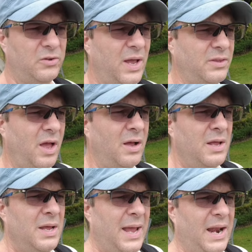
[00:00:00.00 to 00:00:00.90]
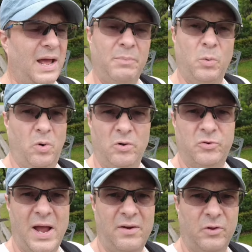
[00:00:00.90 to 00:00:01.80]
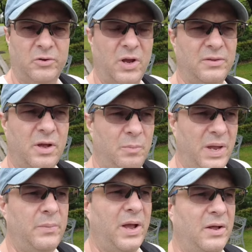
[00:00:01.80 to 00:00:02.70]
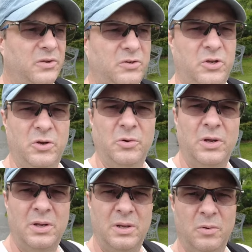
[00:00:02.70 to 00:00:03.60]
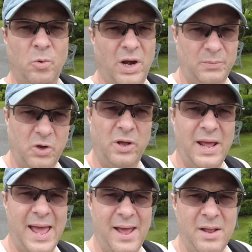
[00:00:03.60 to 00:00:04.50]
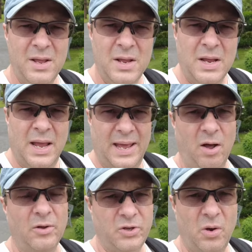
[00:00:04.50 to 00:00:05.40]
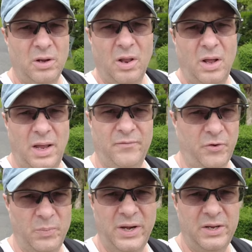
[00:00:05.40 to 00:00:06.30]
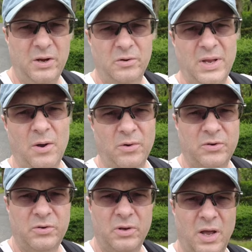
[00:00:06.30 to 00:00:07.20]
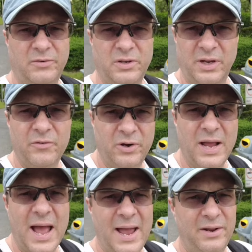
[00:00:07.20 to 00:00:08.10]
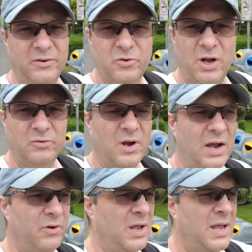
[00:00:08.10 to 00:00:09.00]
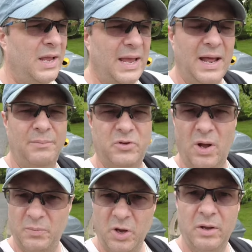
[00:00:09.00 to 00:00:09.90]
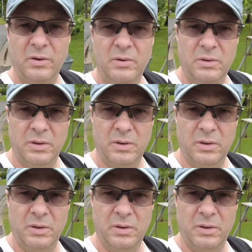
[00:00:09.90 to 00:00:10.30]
So I thought, and I'm a world traveler, so I thought maybe I'll just do what I'm good at. And also for many years I was a delivery guy and a truck driver, and I'm good.